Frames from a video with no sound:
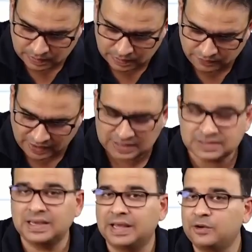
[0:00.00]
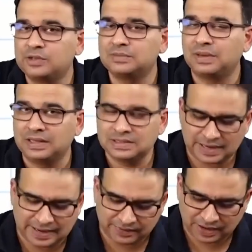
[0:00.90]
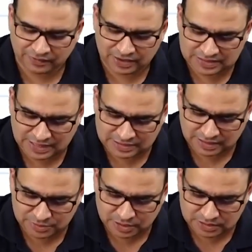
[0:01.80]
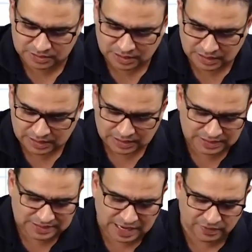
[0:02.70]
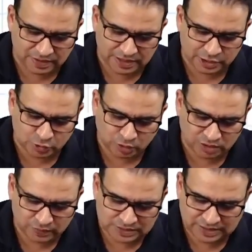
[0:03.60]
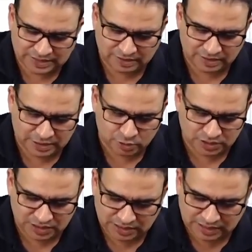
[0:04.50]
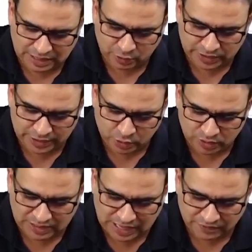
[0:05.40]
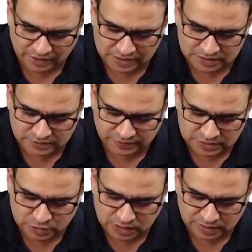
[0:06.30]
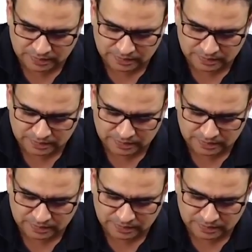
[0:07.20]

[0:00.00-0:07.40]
If ICA aneurysm inside a cavernous sinus ruptures, that will lead to what? We said that will lead to the carotido-cavernous fistula.